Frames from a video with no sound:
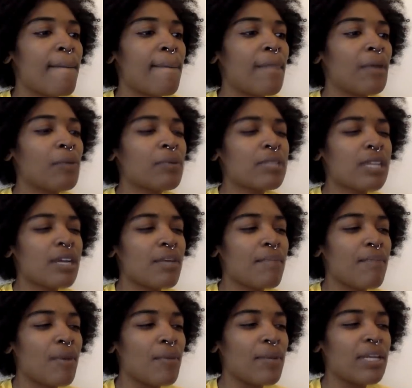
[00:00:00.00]
there was like a
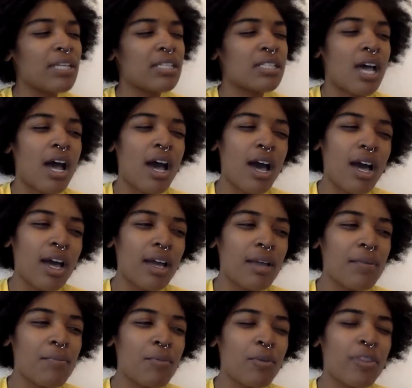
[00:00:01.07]
moment in
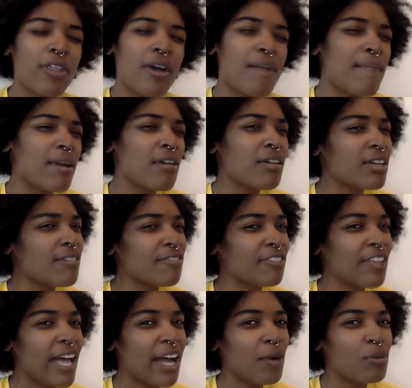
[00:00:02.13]
time where the American
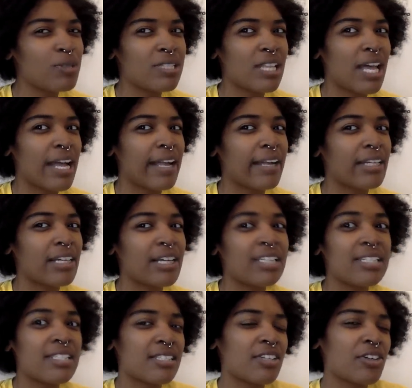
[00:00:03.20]
flag was like
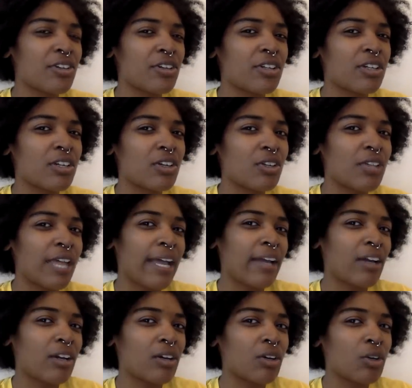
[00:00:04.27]
considered like
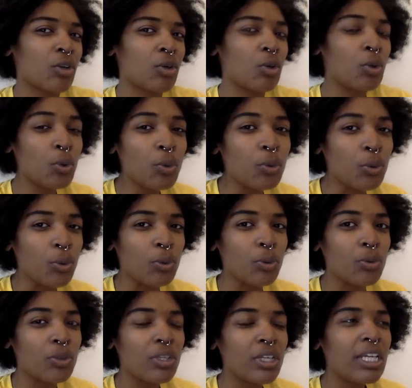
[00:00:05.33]

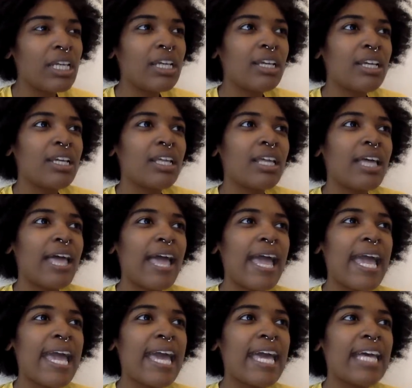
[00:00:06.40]
cool,
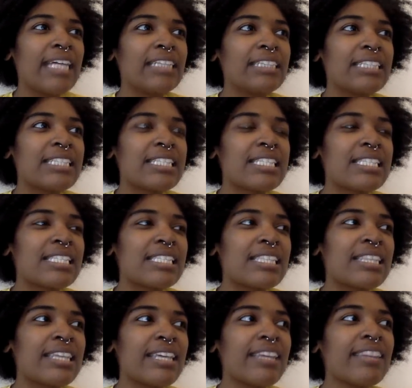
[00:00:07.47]
and
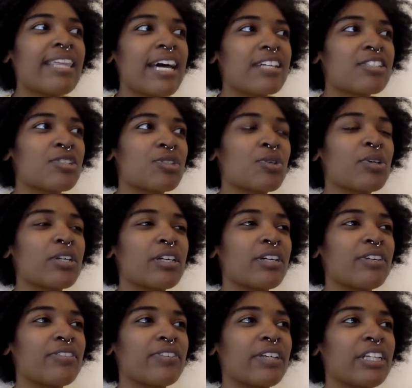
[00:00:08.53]
then that sort of